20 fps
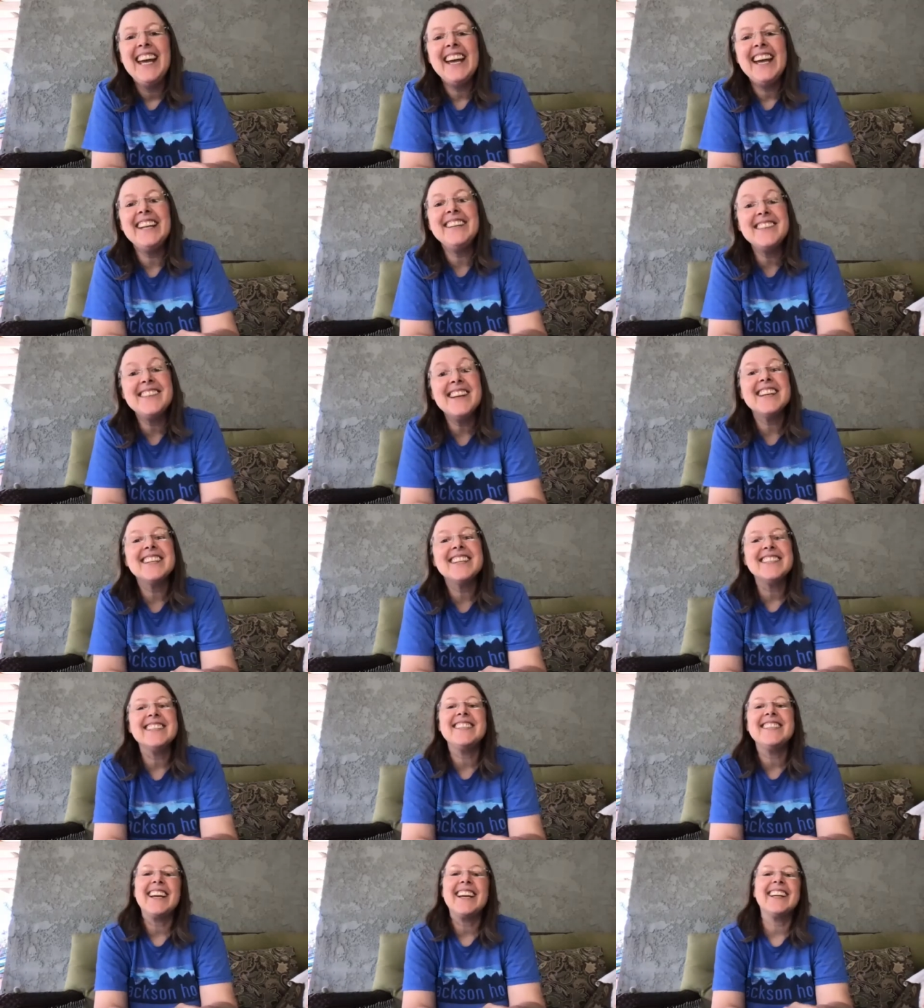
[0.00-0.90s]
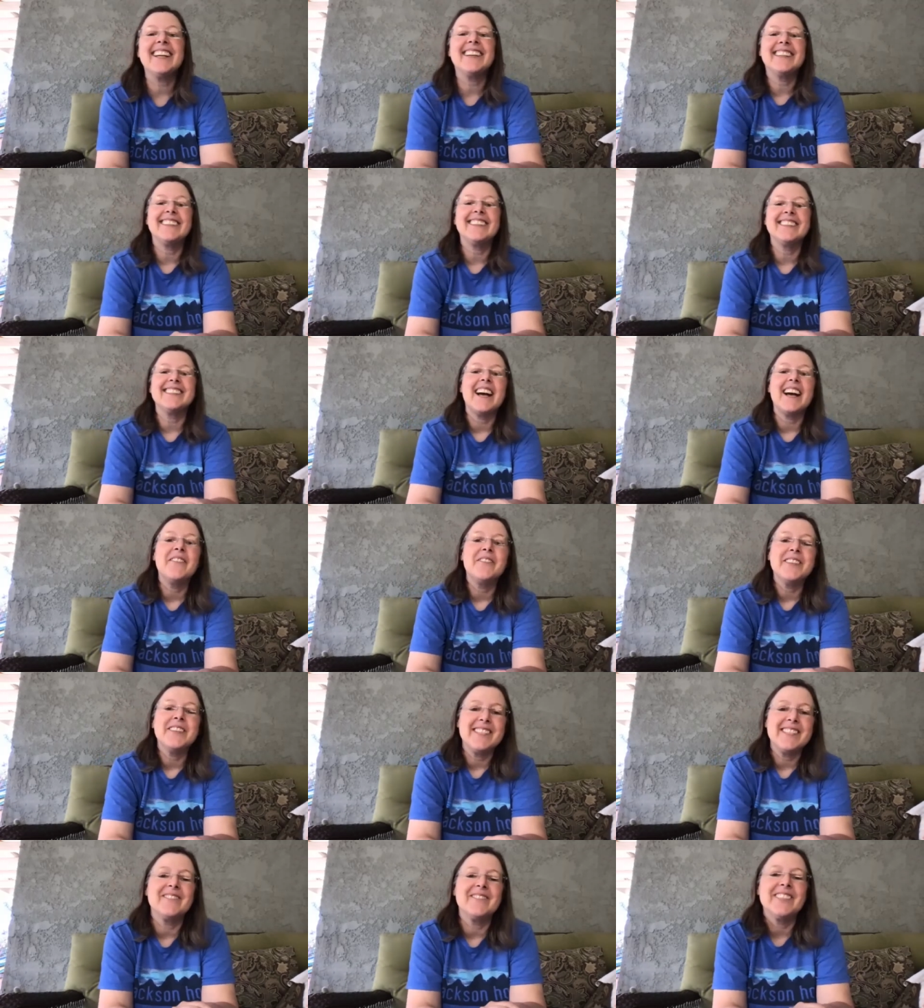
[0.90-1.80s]
it's nice to take a little time
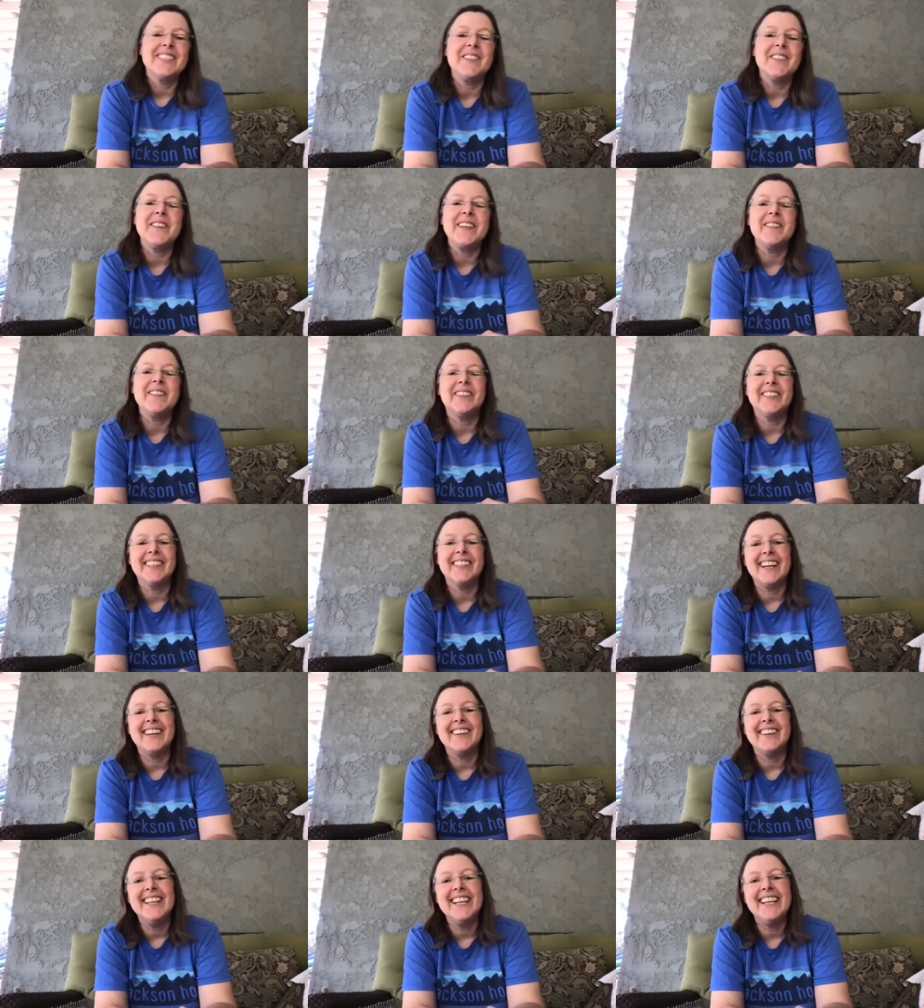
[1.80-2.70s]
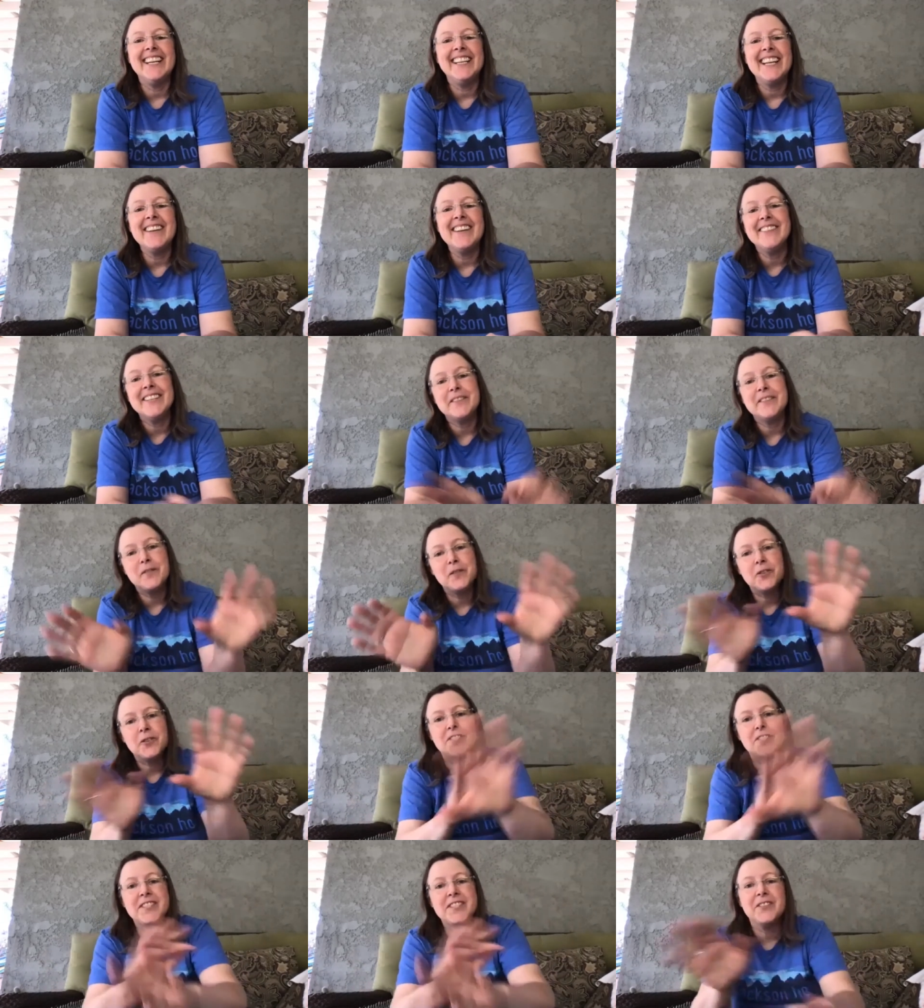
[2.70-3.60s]
with some real people now and then, even if
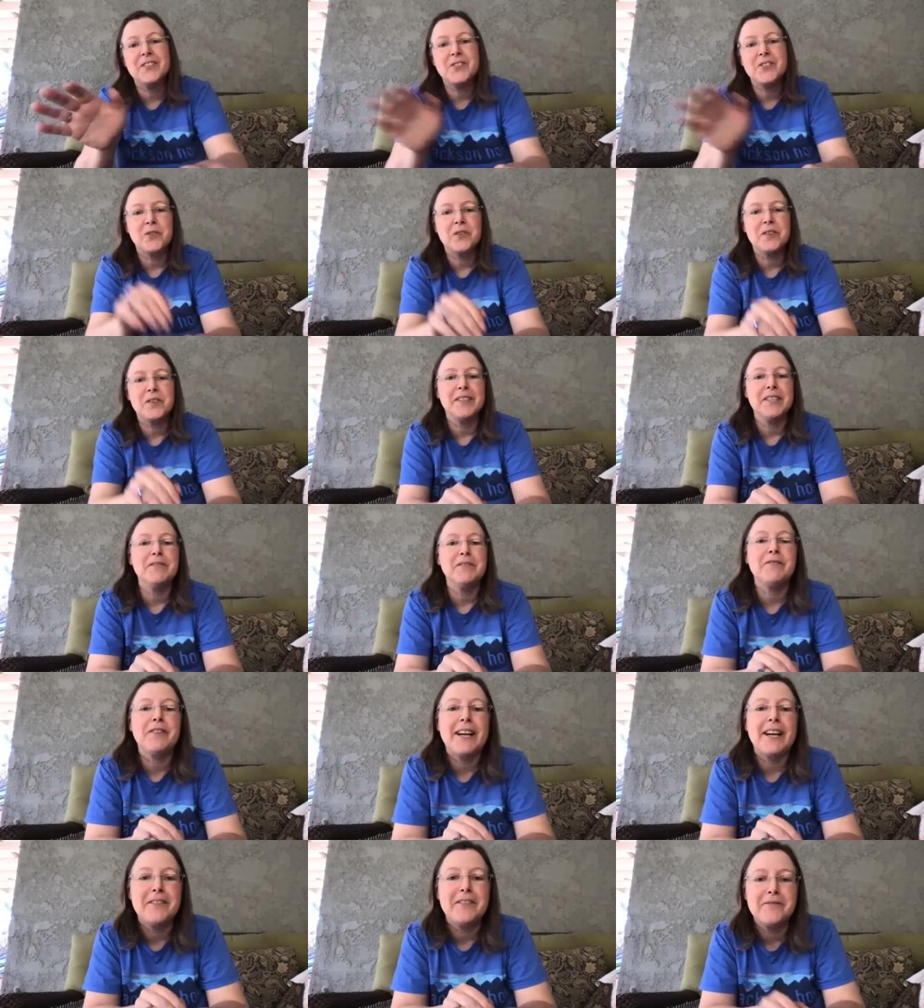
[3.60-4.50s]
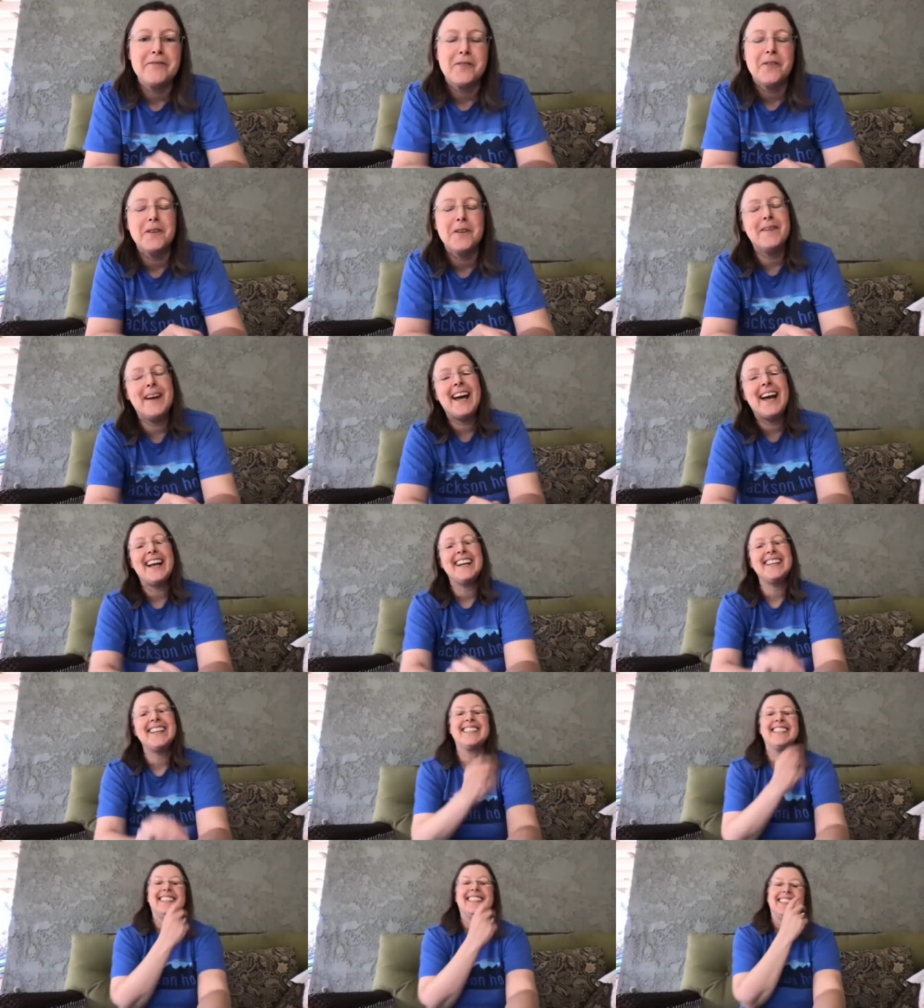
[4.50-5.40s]
you're still sort of in file format.